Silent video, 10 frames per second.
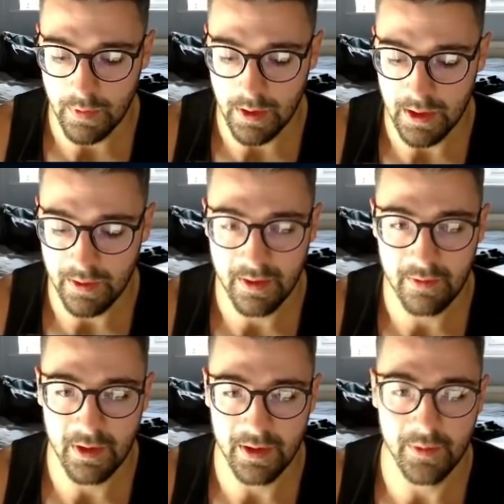and that
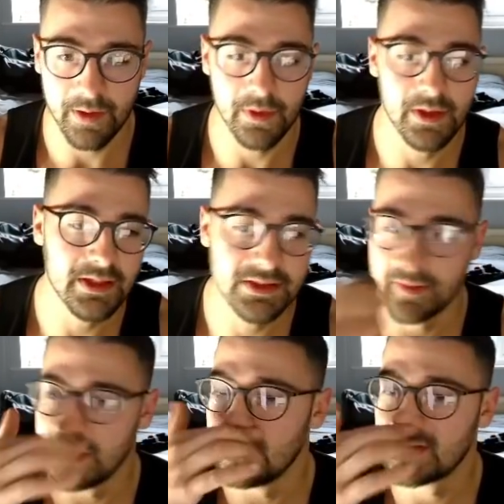random number needs to
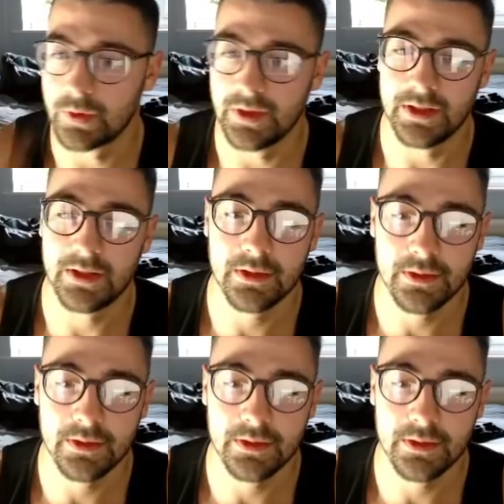be between